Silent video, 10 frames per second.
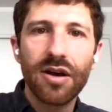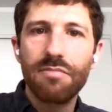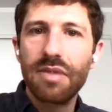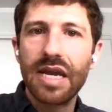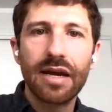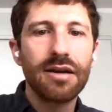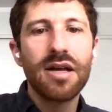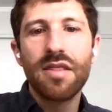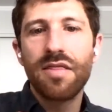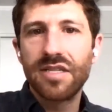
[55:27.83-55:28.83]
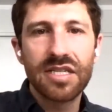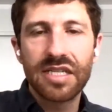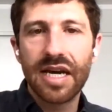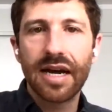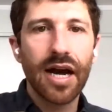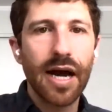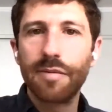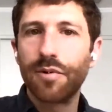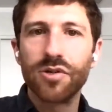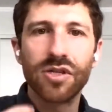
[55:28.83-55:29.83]
meaning this is a deck, I'm a
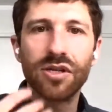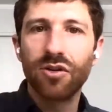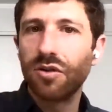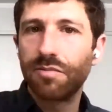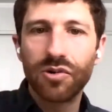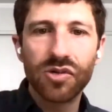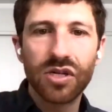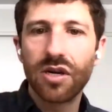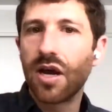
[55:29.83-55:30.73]
person, you're a person,